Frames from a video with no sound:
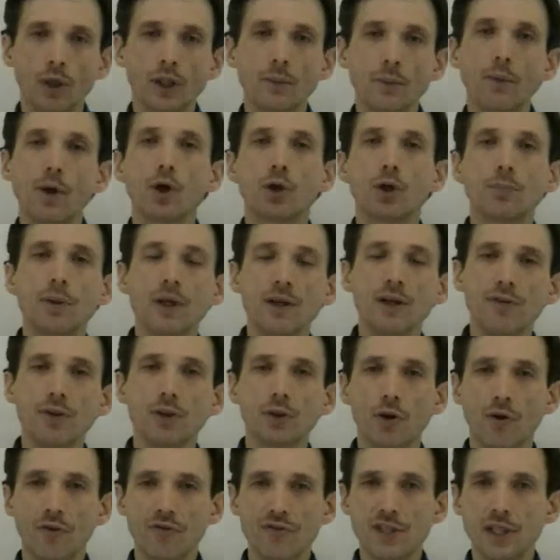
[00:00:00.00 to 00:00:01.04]
What about
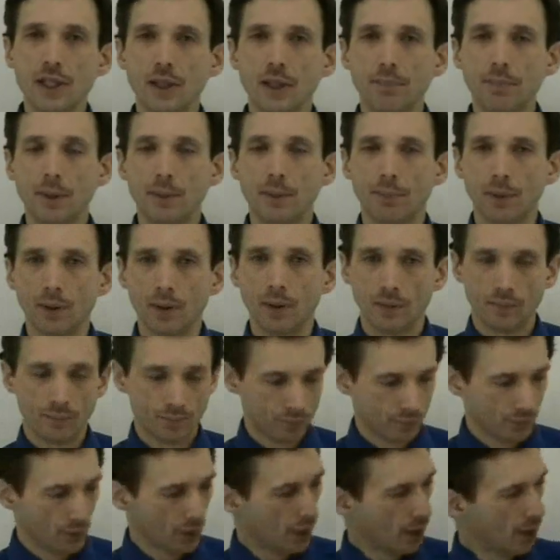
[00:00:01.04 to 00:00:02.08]
breathing of sick people?
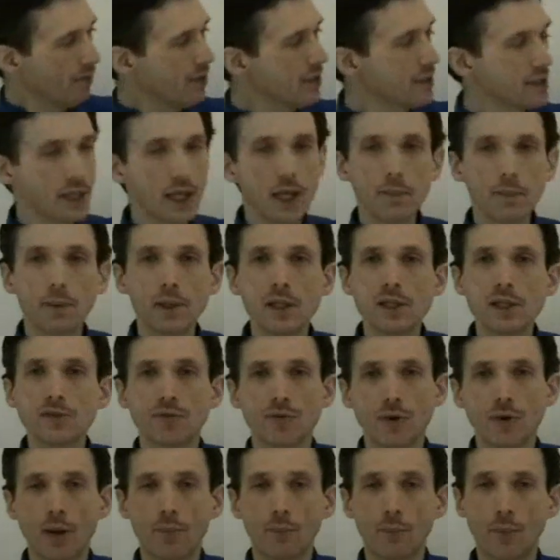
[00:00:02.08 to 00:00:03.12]
This table is
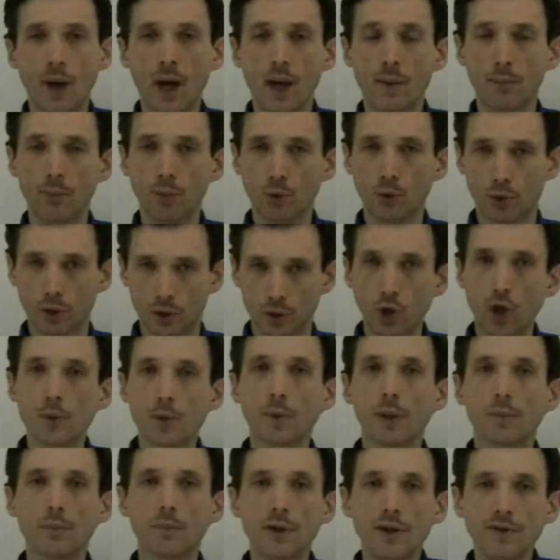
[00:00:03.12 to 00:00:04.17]
from my book,
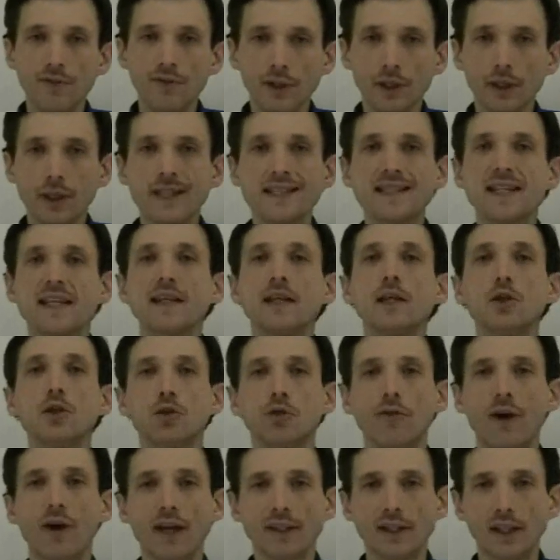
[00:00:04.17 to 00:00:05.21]
Normal Breathing, the Key
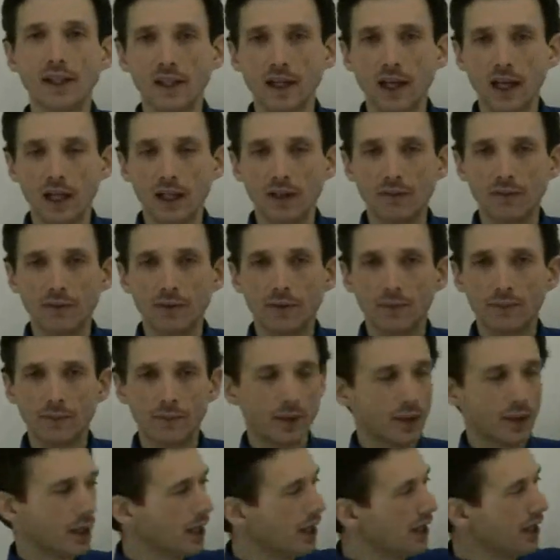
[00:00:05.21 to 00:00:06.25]
to Vital Health.
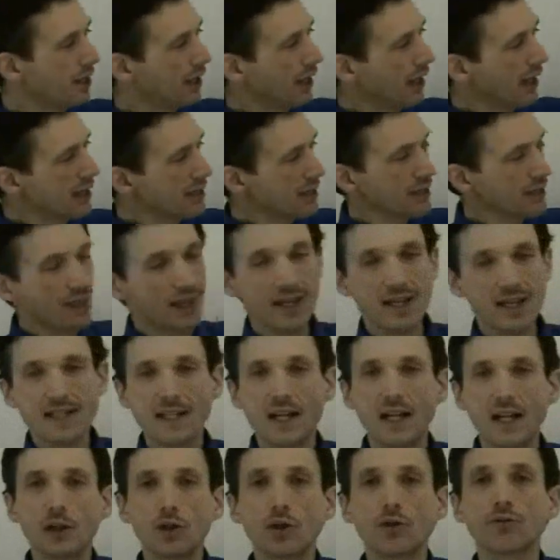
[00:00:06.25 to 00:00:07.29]
It has
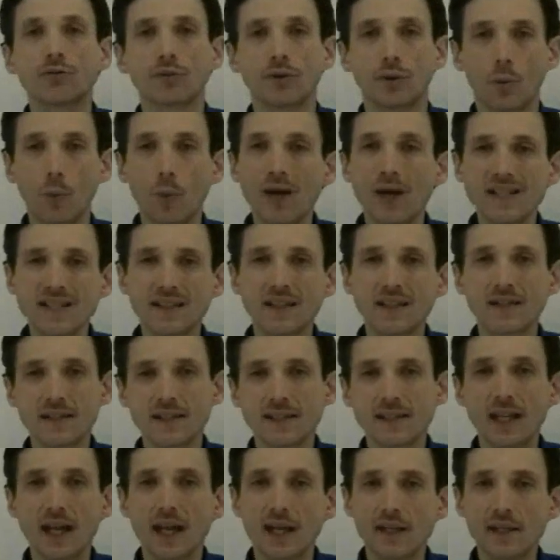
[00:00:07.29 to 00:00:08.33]
result of Western
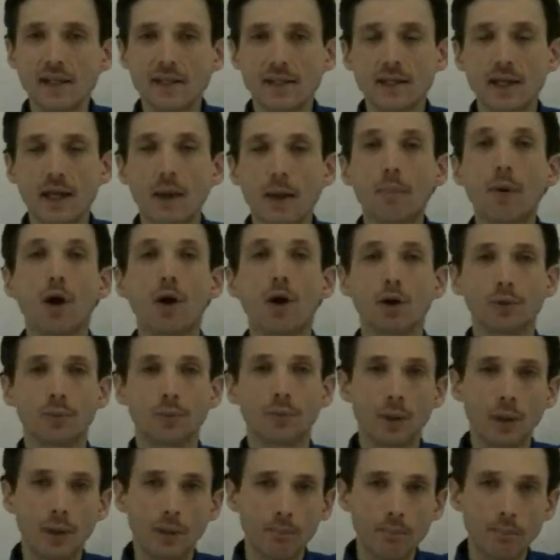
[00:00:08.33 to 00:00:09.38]
studies
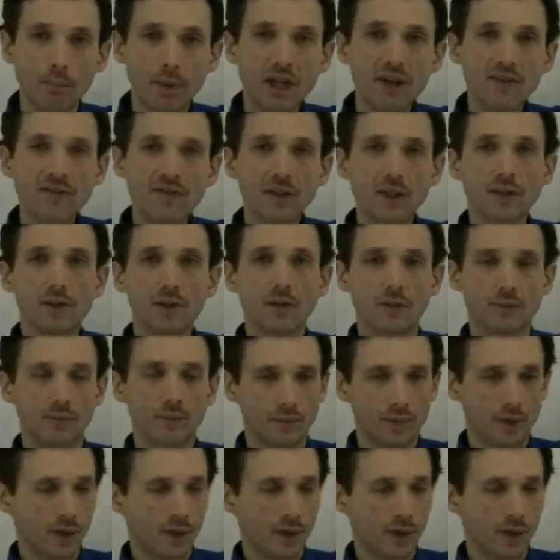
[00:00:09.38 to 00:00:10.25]
about breathing